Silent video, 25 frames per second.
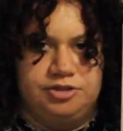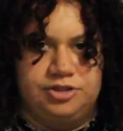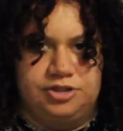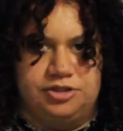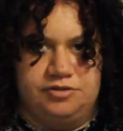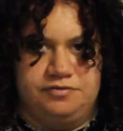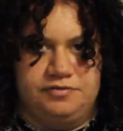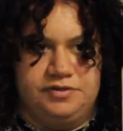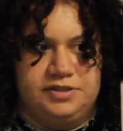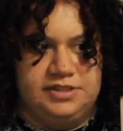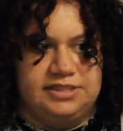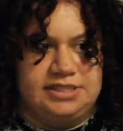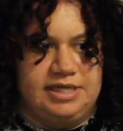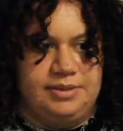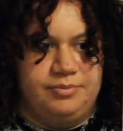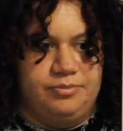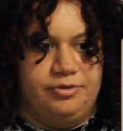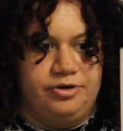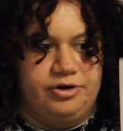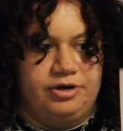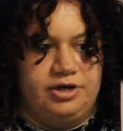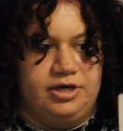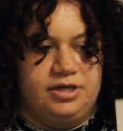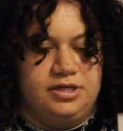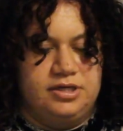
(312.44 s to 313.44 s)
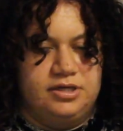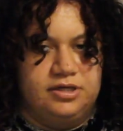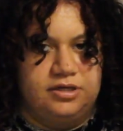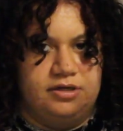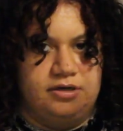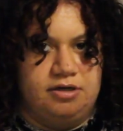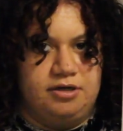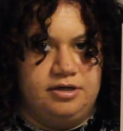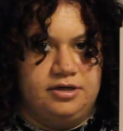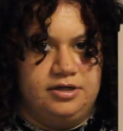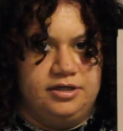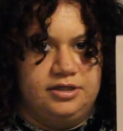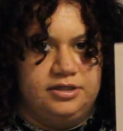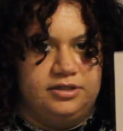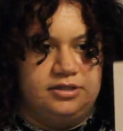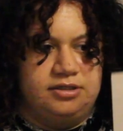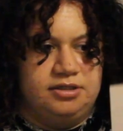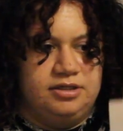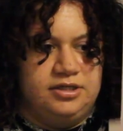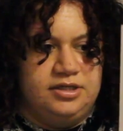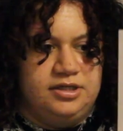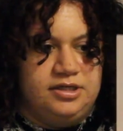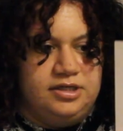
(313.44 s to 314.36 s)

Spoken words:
surface I'm working on.